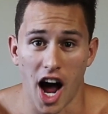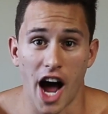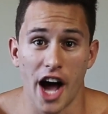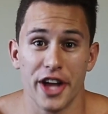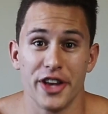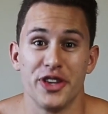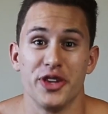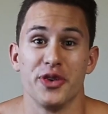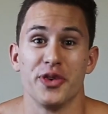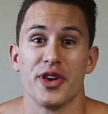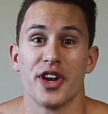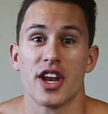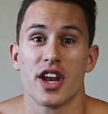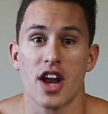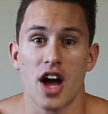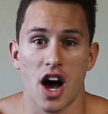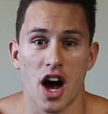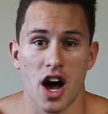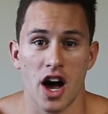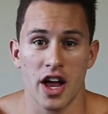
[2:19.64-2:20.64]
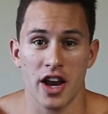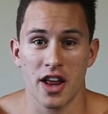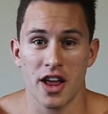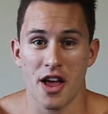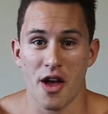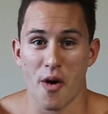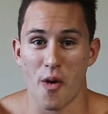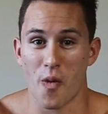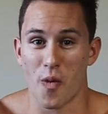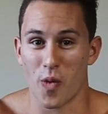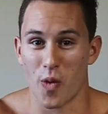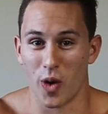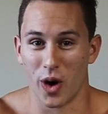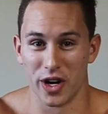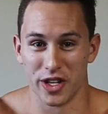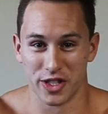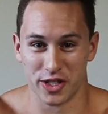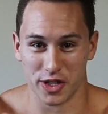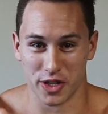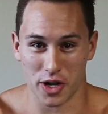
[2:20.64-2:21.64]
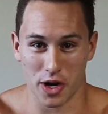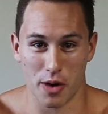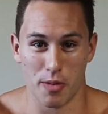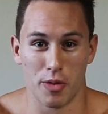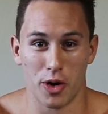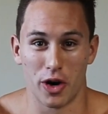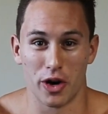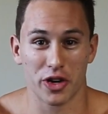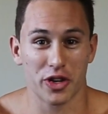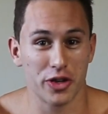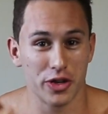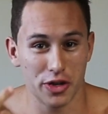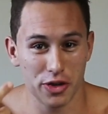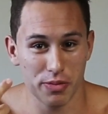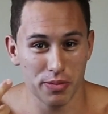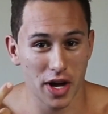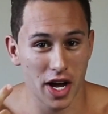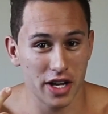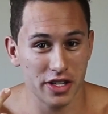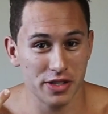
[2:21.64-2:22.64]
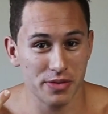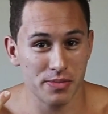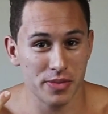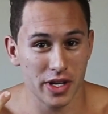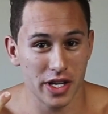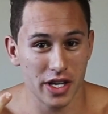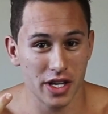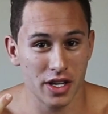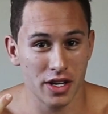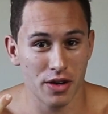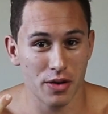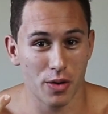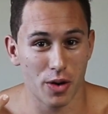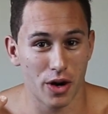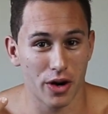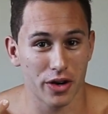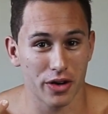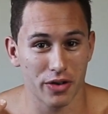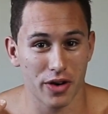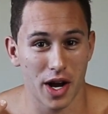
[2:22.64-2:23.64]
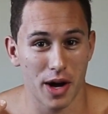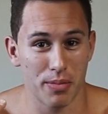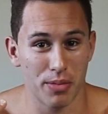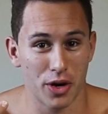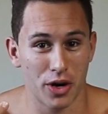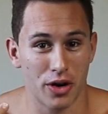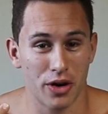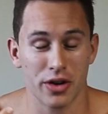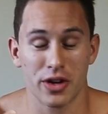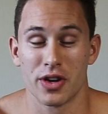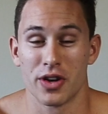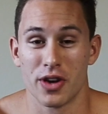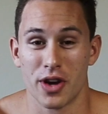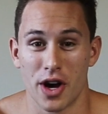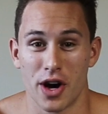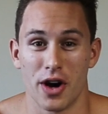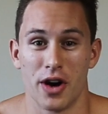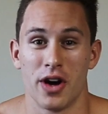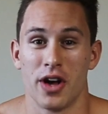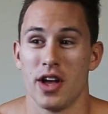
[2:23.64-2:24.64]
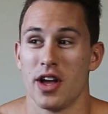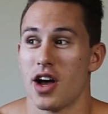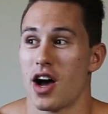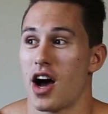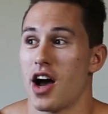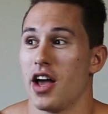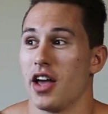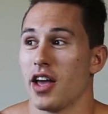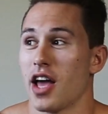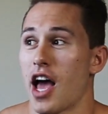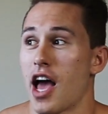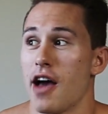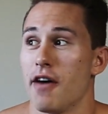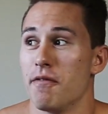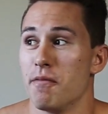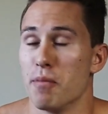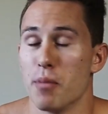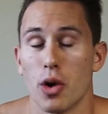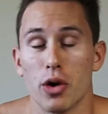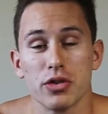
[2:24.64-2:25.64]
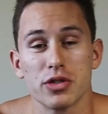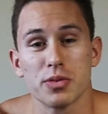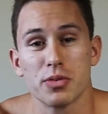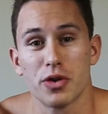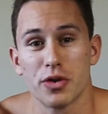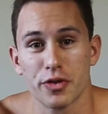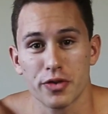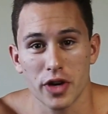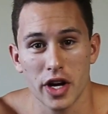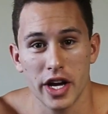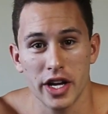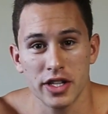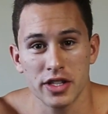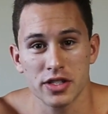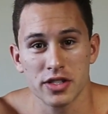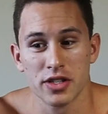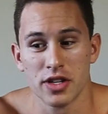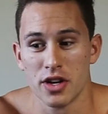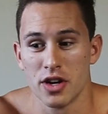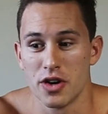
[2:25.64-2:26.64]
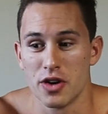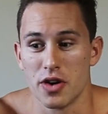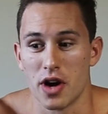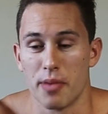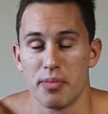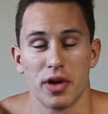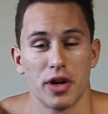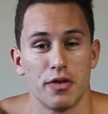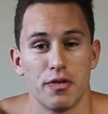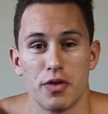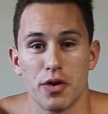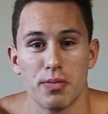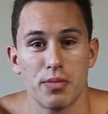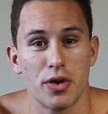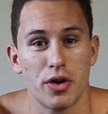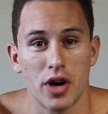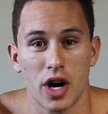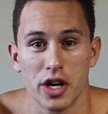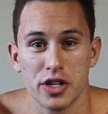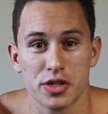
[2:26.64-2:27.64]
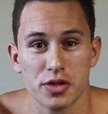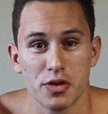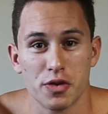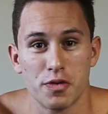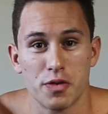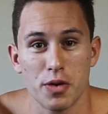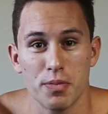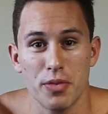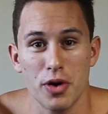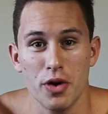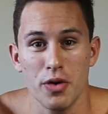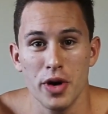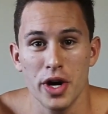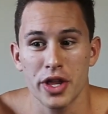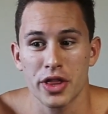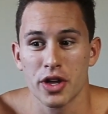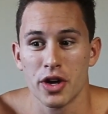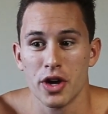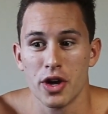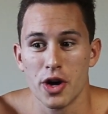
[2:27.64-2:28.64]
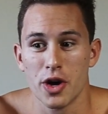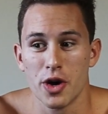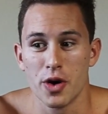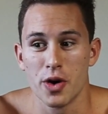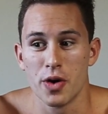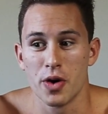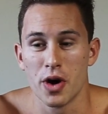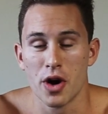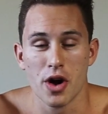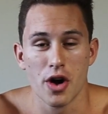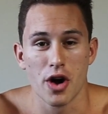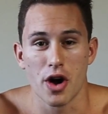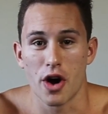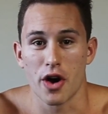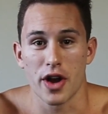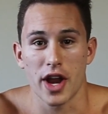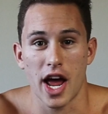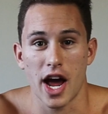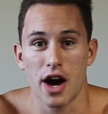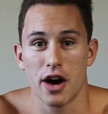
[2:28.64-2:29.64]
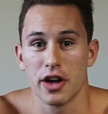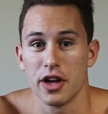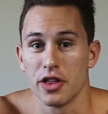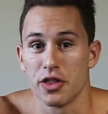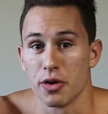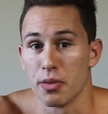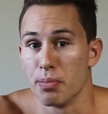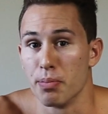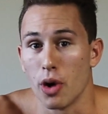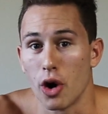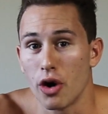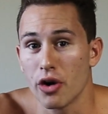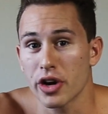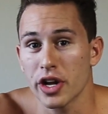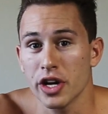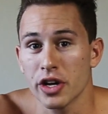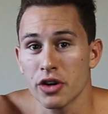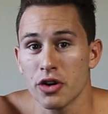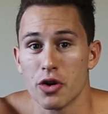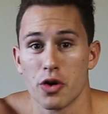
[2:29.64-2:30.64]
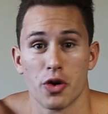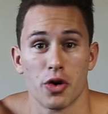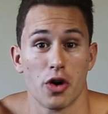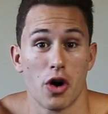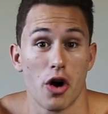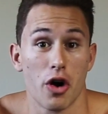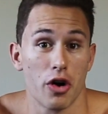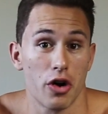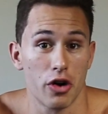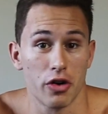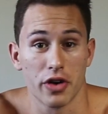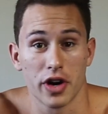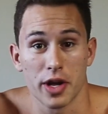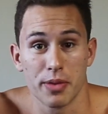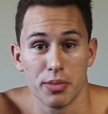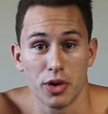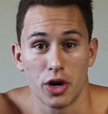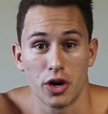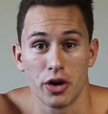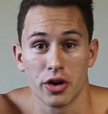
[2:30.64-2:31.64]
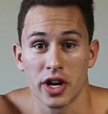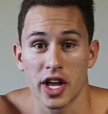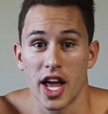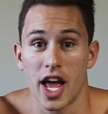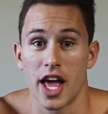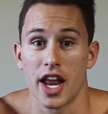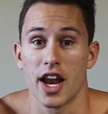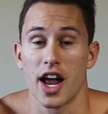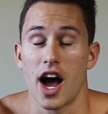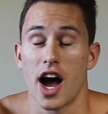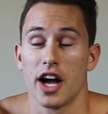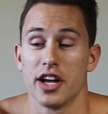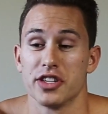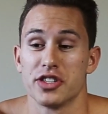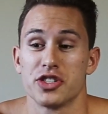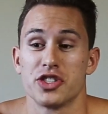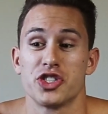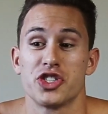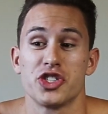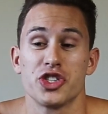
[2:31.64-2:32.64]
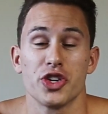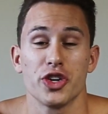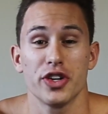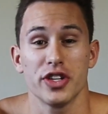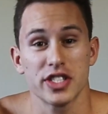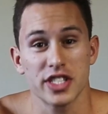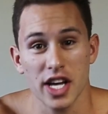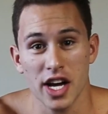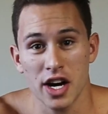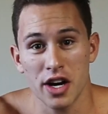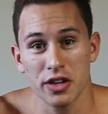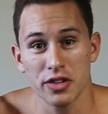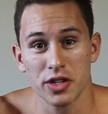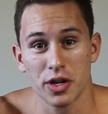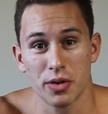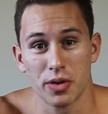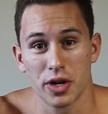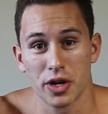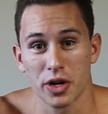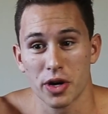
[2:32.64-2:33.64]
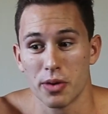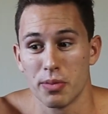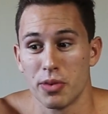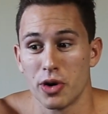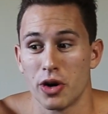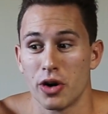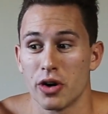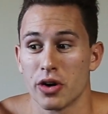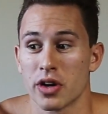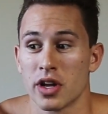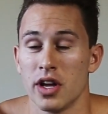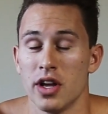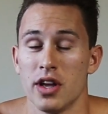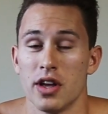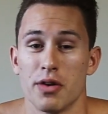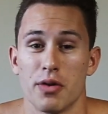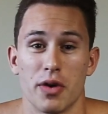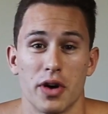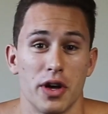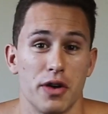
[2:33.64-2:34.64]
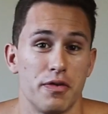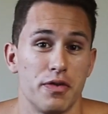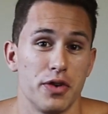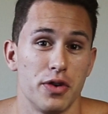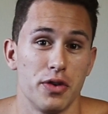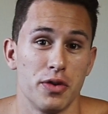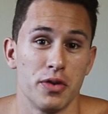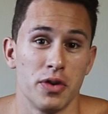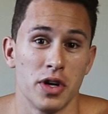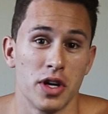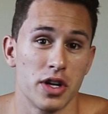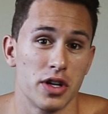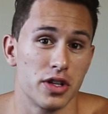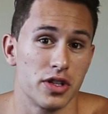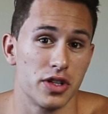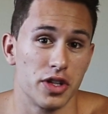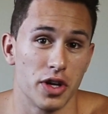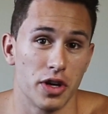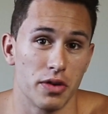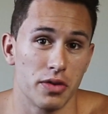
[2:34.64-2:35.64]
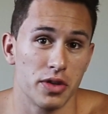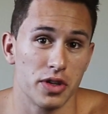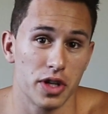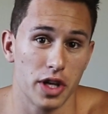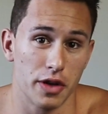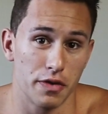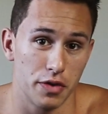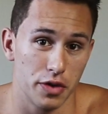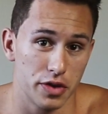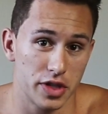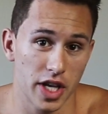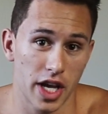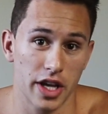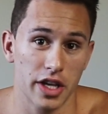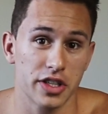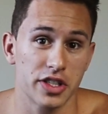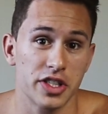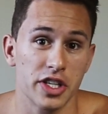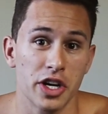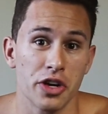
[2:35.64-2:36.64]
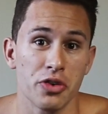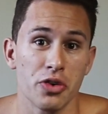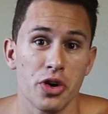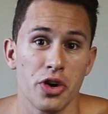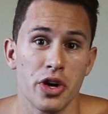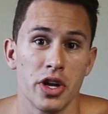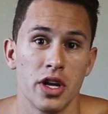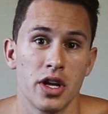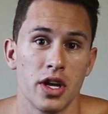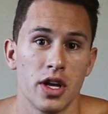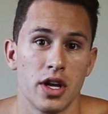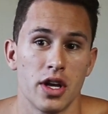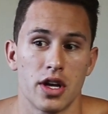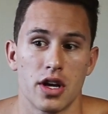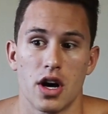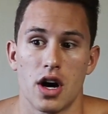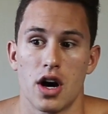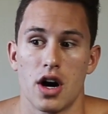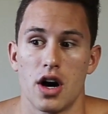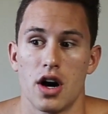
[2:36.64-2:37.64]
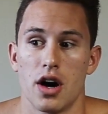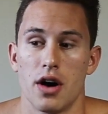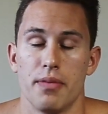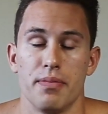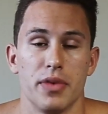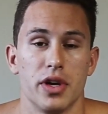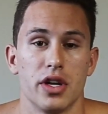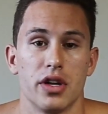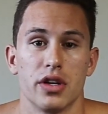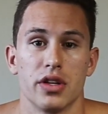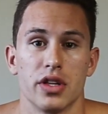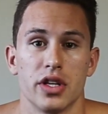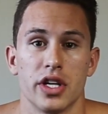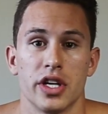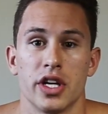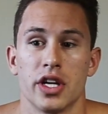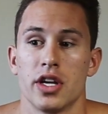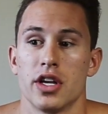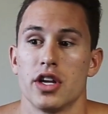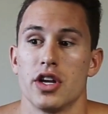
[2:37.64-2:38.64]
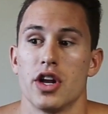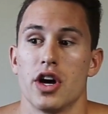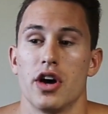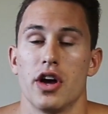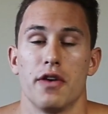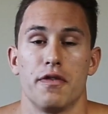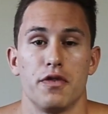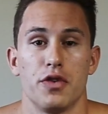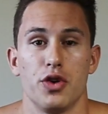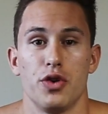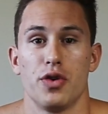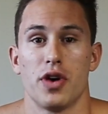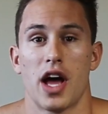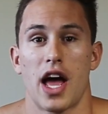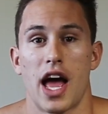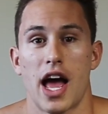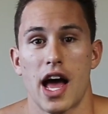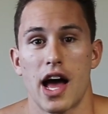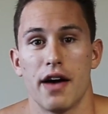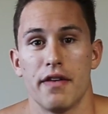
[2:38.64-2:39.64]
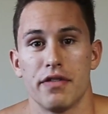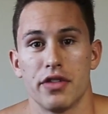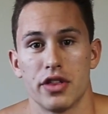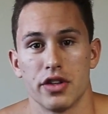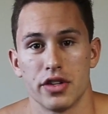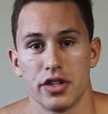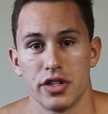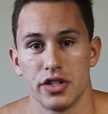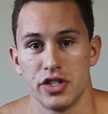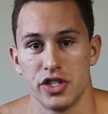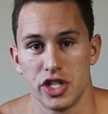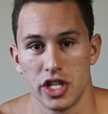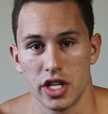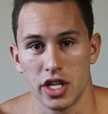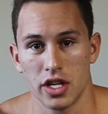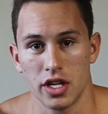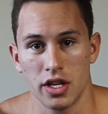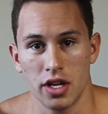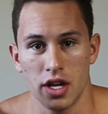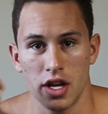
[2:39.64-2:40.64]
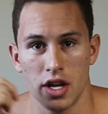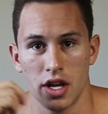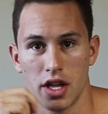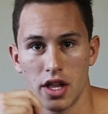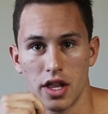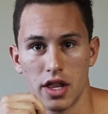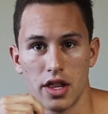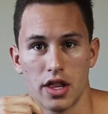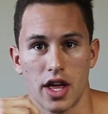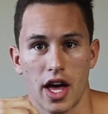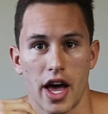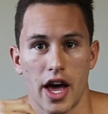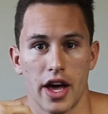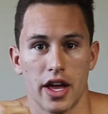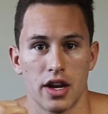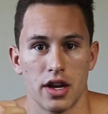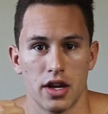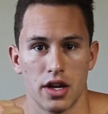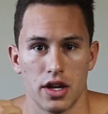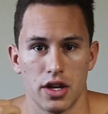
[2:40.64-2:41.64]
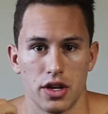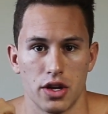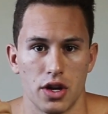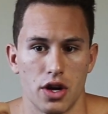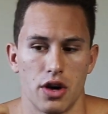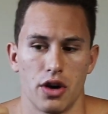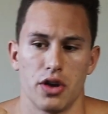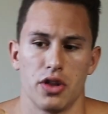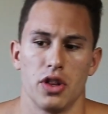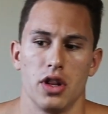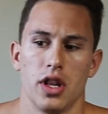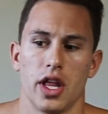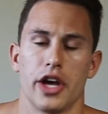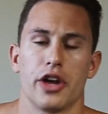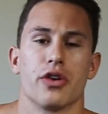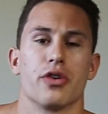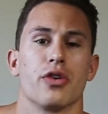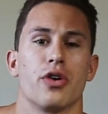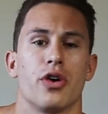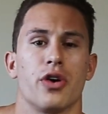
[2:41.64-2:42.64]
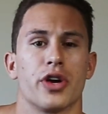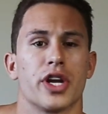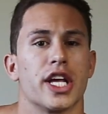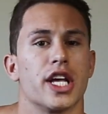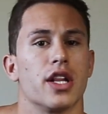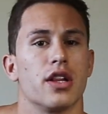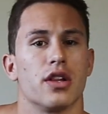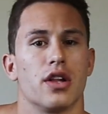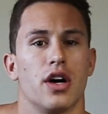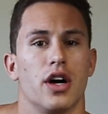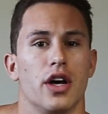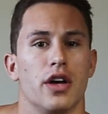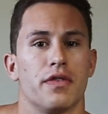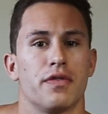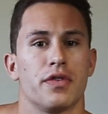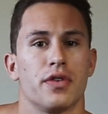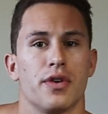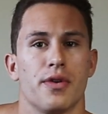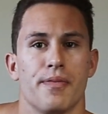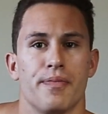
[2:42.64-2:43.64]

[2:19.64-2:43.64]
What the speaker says: I do not want to go bald. Could you imagine me walking around bald? No. I have multiple friends who I played high school football with, who are now either balding or are already bald, and I sure as hell don't want to go bald. If you take a steroid, immediately, if you have the gene that later on in life,